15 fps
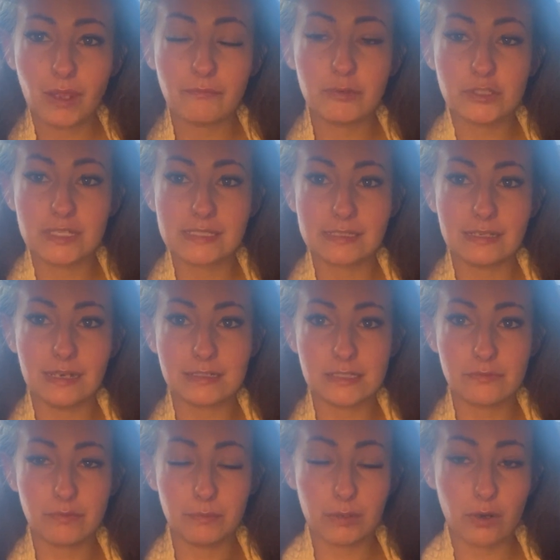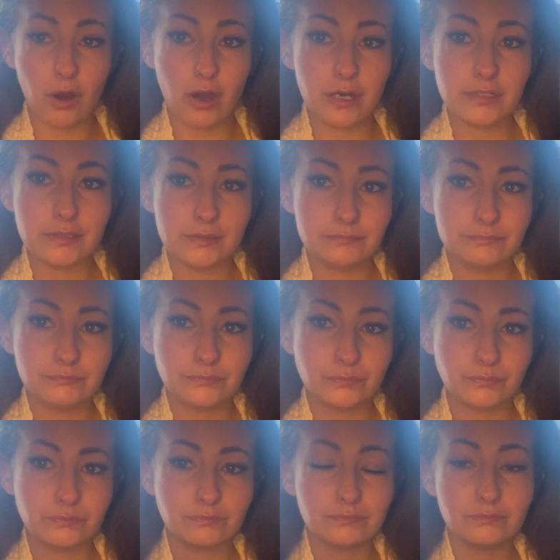You're disconnected from your heart,
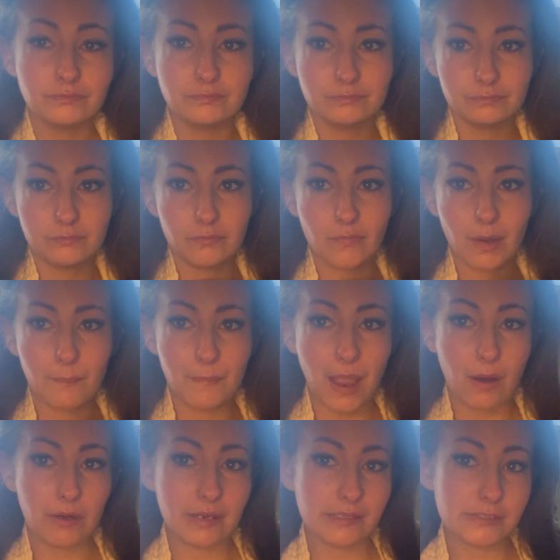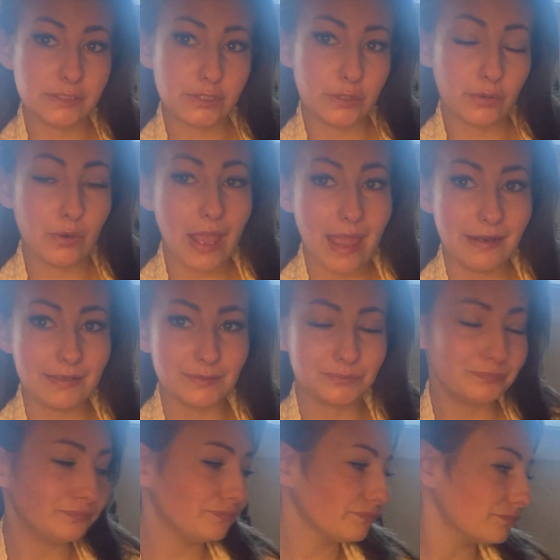power gets to your head.
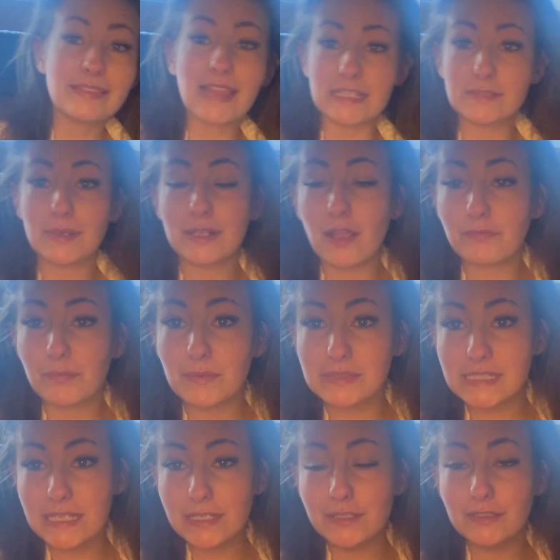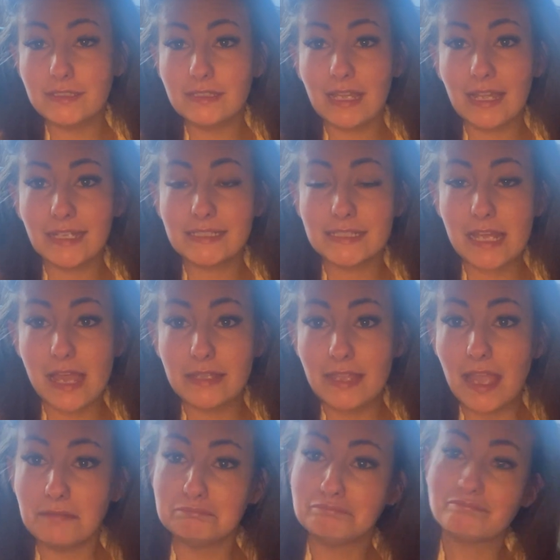That's what I got from Ezekiel. And yeah,
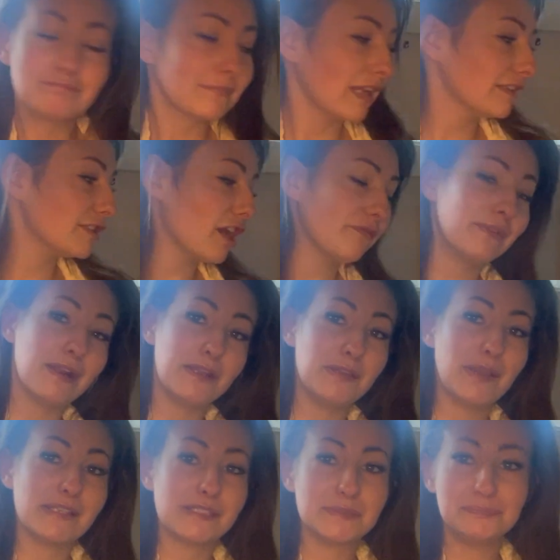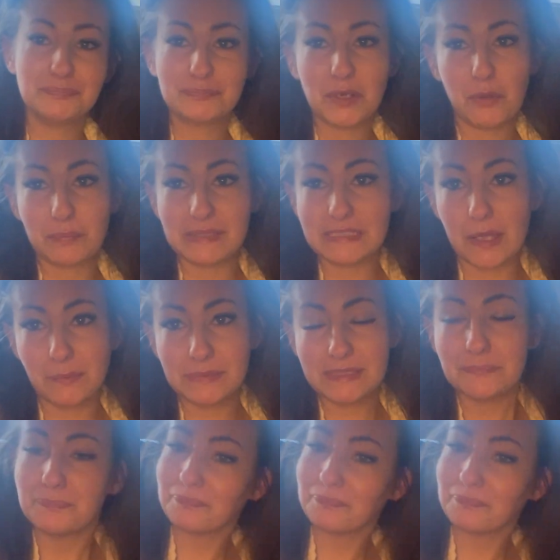ciao for now, you guys. Hope this helps.